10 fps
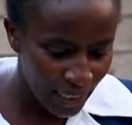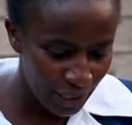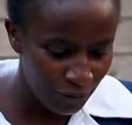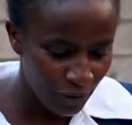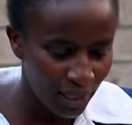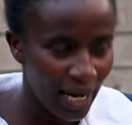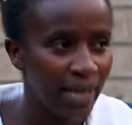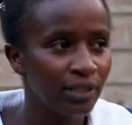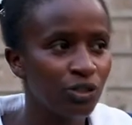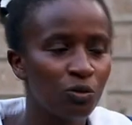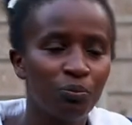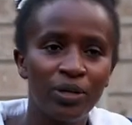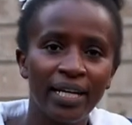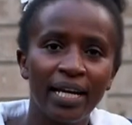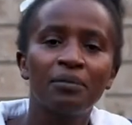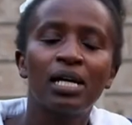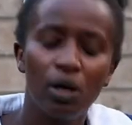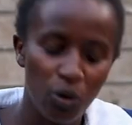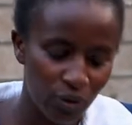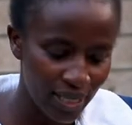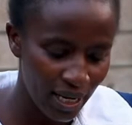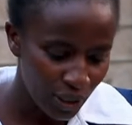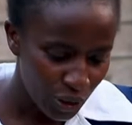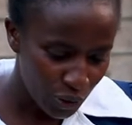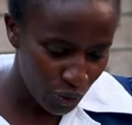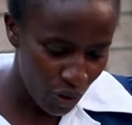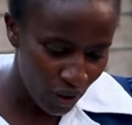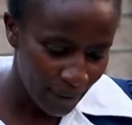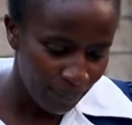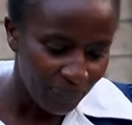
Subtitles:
evil and to bring him closer to God.